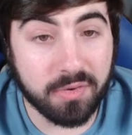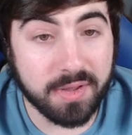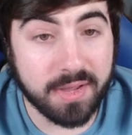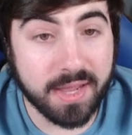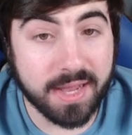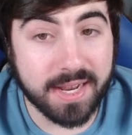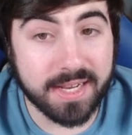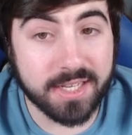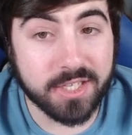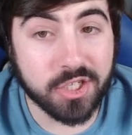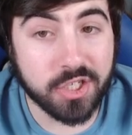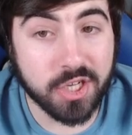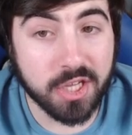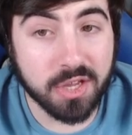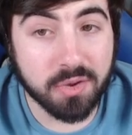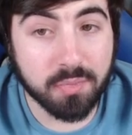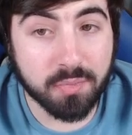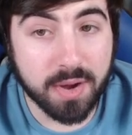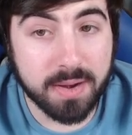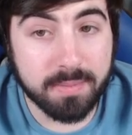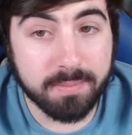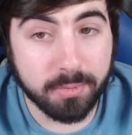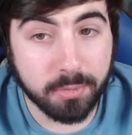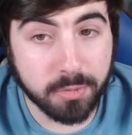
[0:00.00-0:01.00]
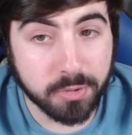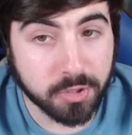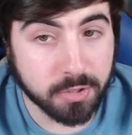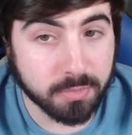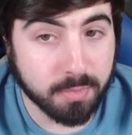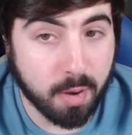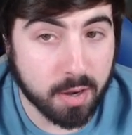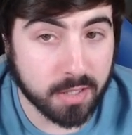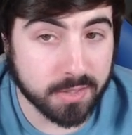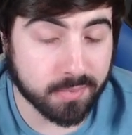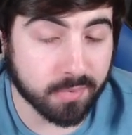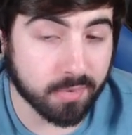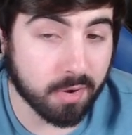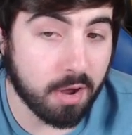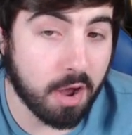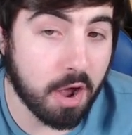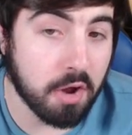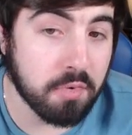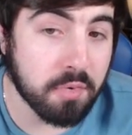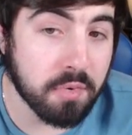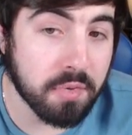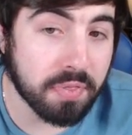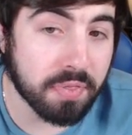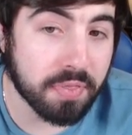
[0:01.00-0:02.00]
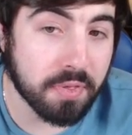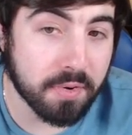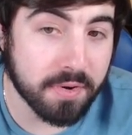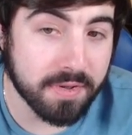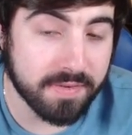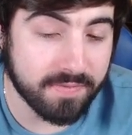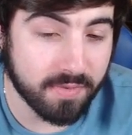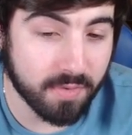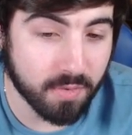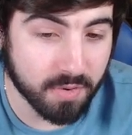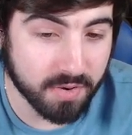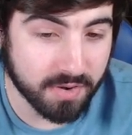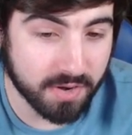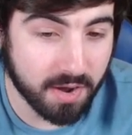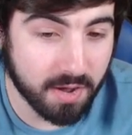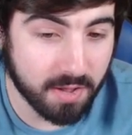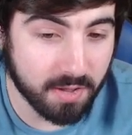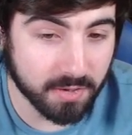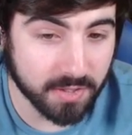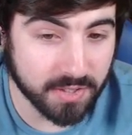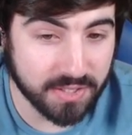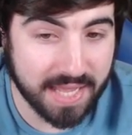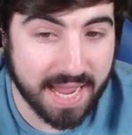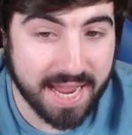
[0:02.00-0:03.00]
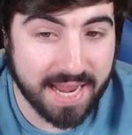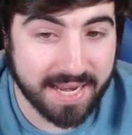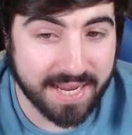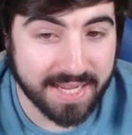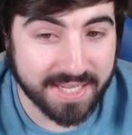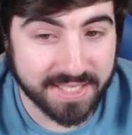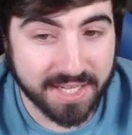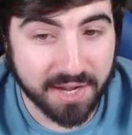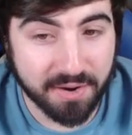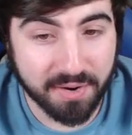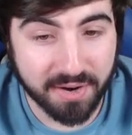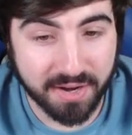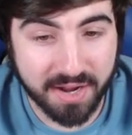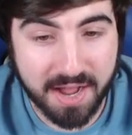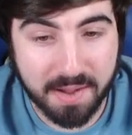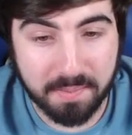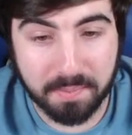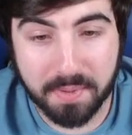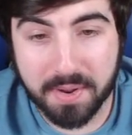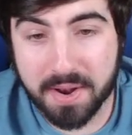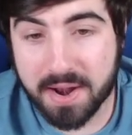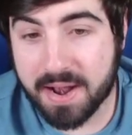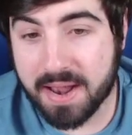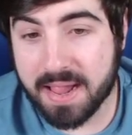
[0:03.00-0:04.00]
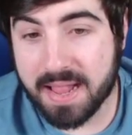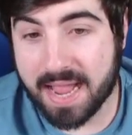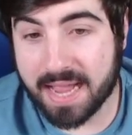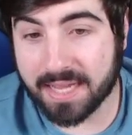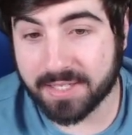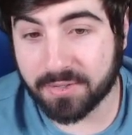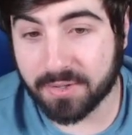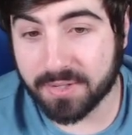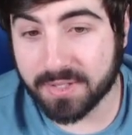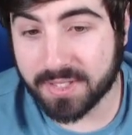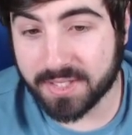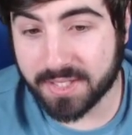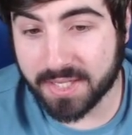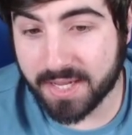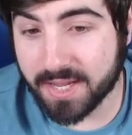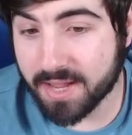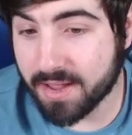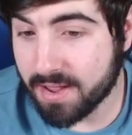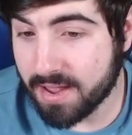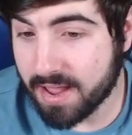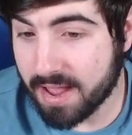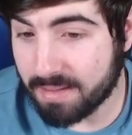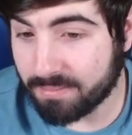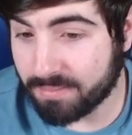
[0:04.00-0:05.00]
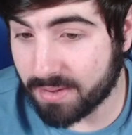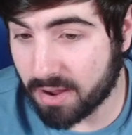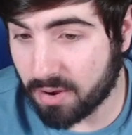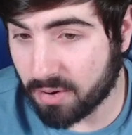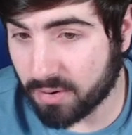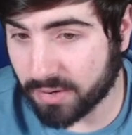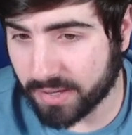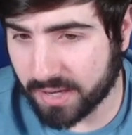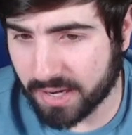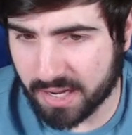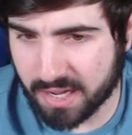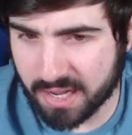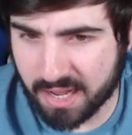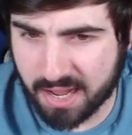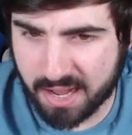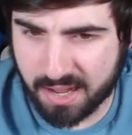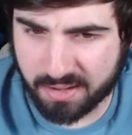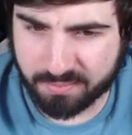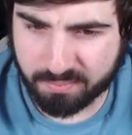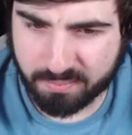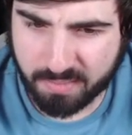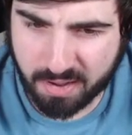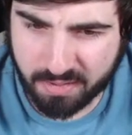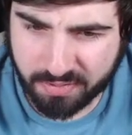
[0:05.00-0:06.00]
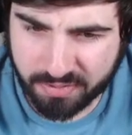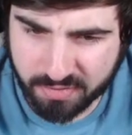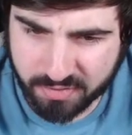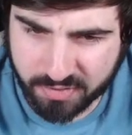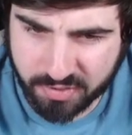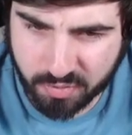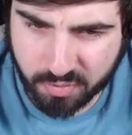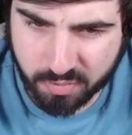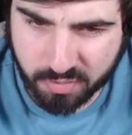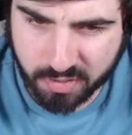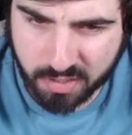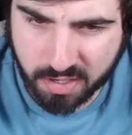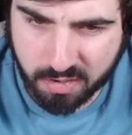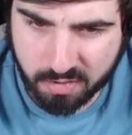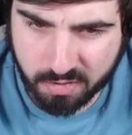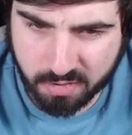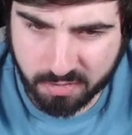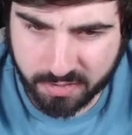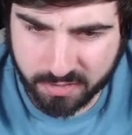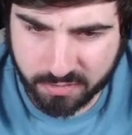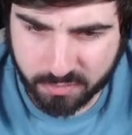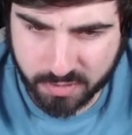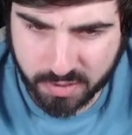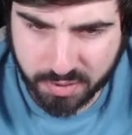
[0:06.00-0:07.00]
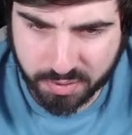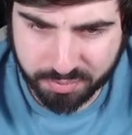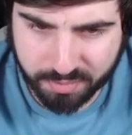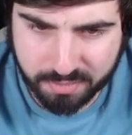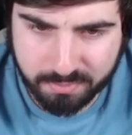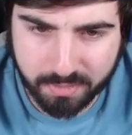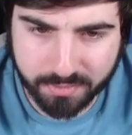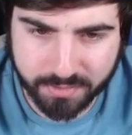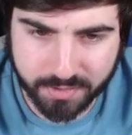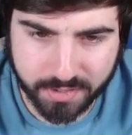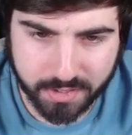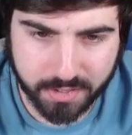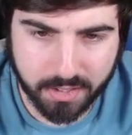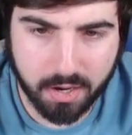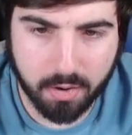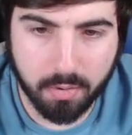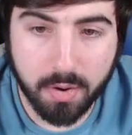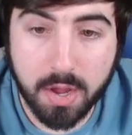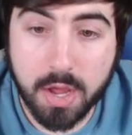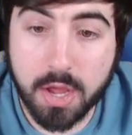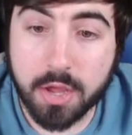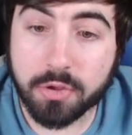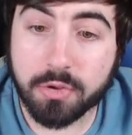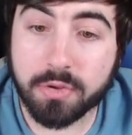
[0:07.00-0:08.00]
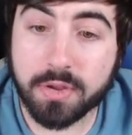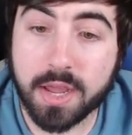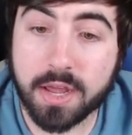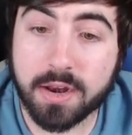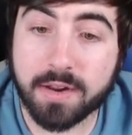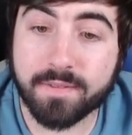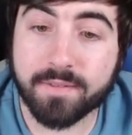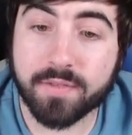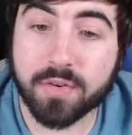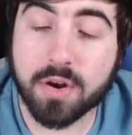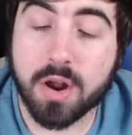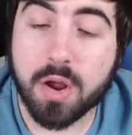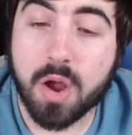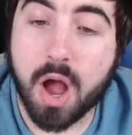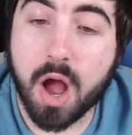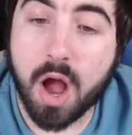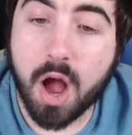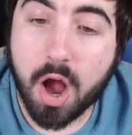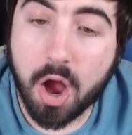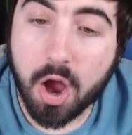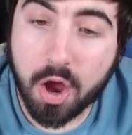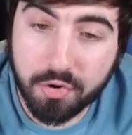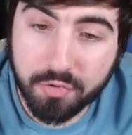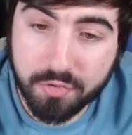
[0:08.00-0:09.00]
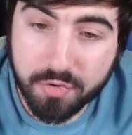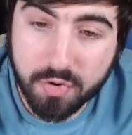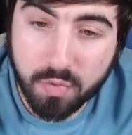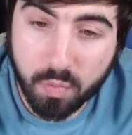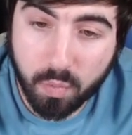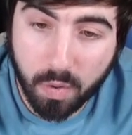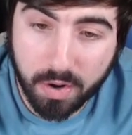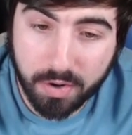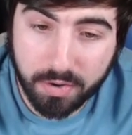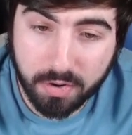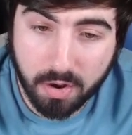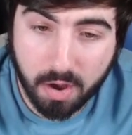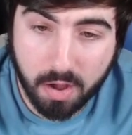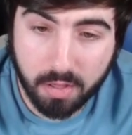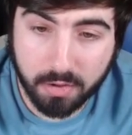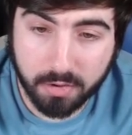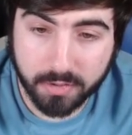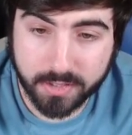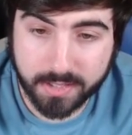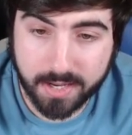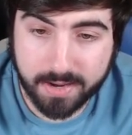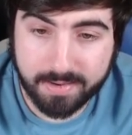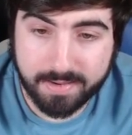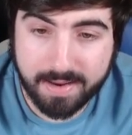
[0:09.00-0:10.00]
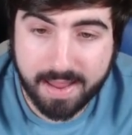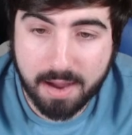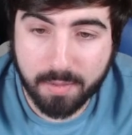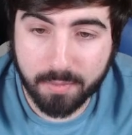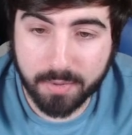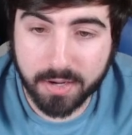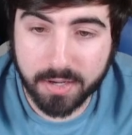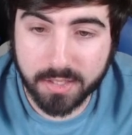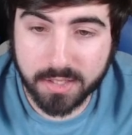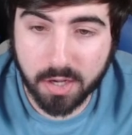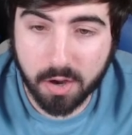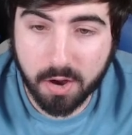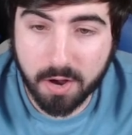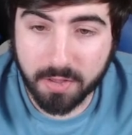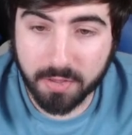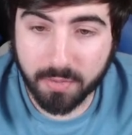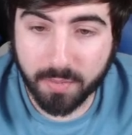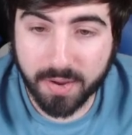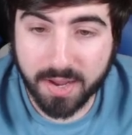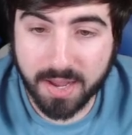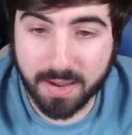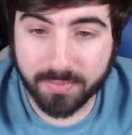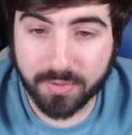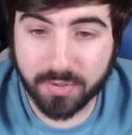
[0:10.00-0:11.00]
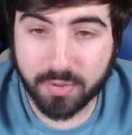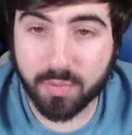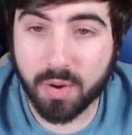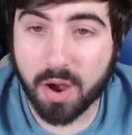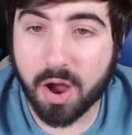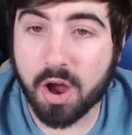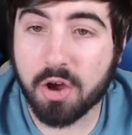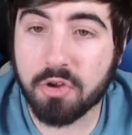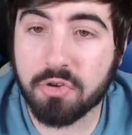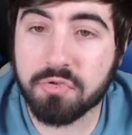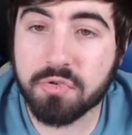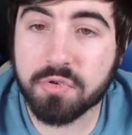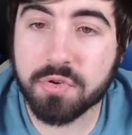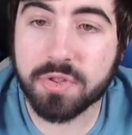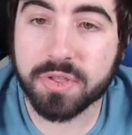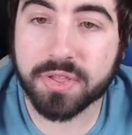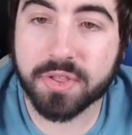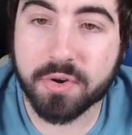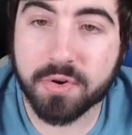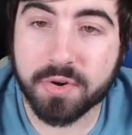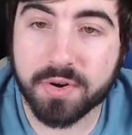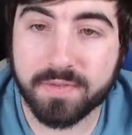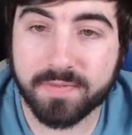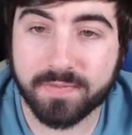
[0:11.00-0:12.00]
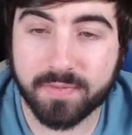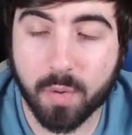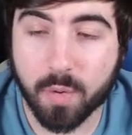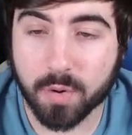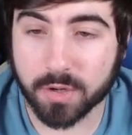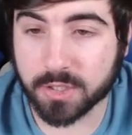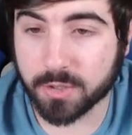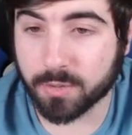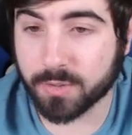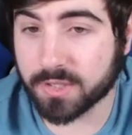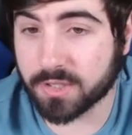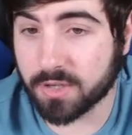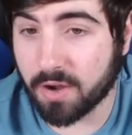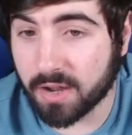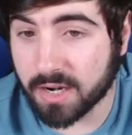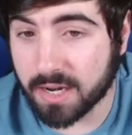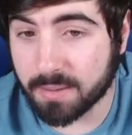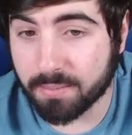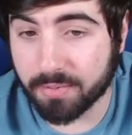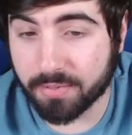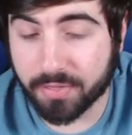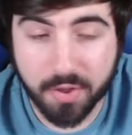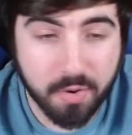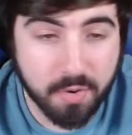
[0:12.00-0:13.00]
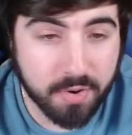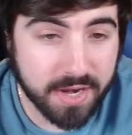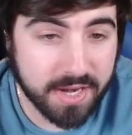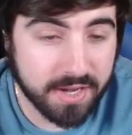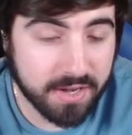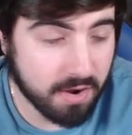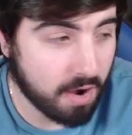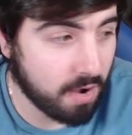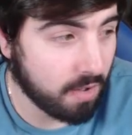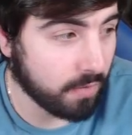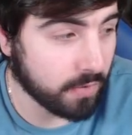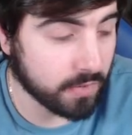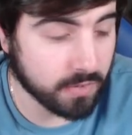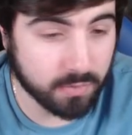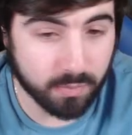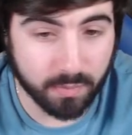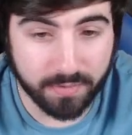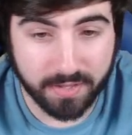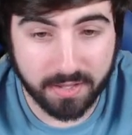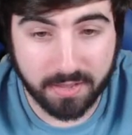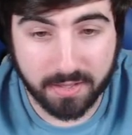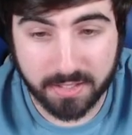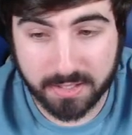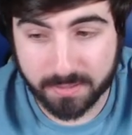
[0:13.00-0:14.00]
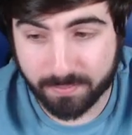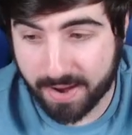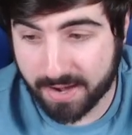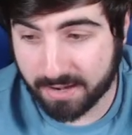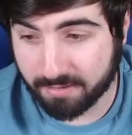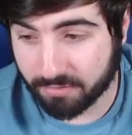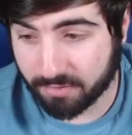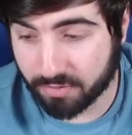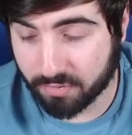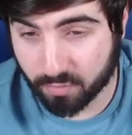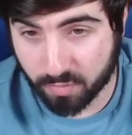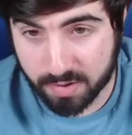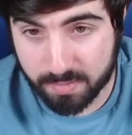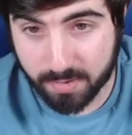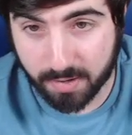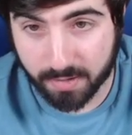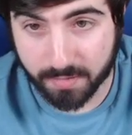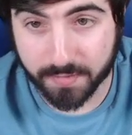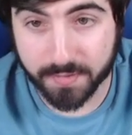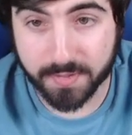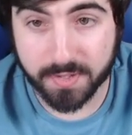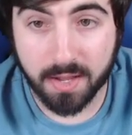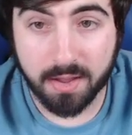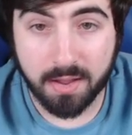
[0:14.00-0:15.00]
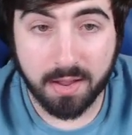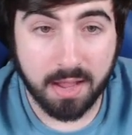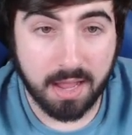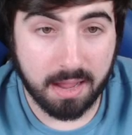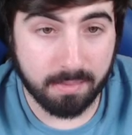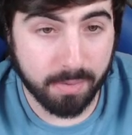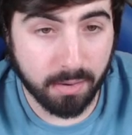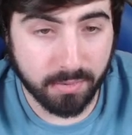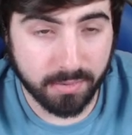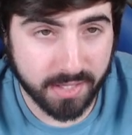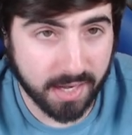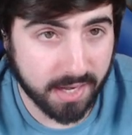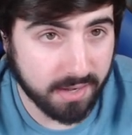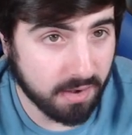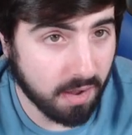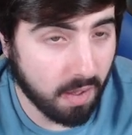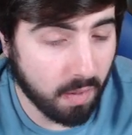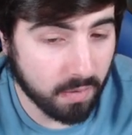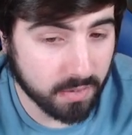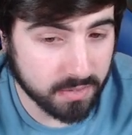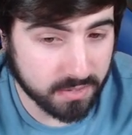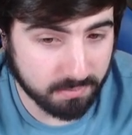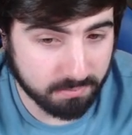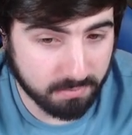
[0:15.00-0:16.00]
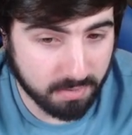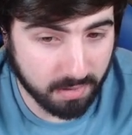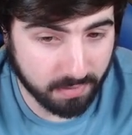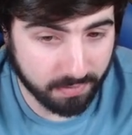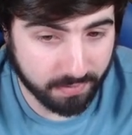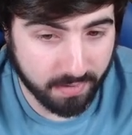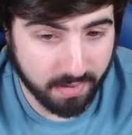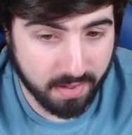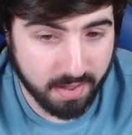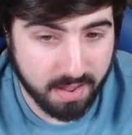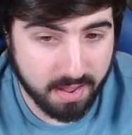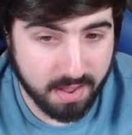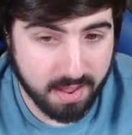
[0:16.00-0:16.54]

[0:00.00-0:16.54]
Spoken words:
get a Chilling Rain booster box for $134. That is going up. As you can see, about a month or two ago, or this was 3 months ago, you can get it for $101, and now it is all the way up to $134. So it's gone up $30 within the span of 3 months, about $10 a month.